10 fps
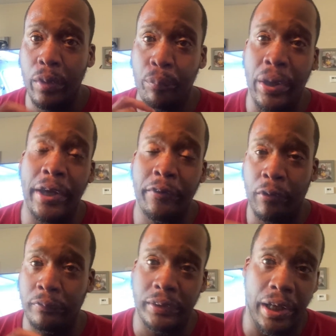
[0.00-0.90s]
pay
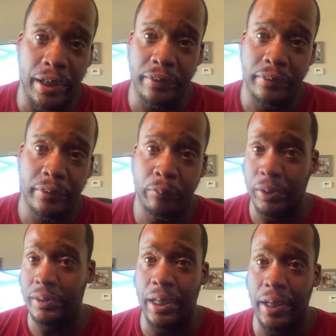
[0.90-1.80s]
off debt
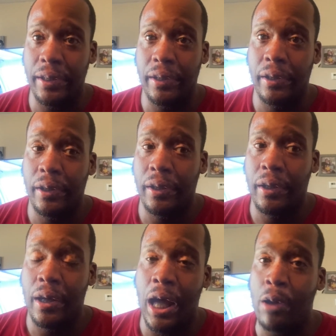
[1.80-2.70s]
with debt. I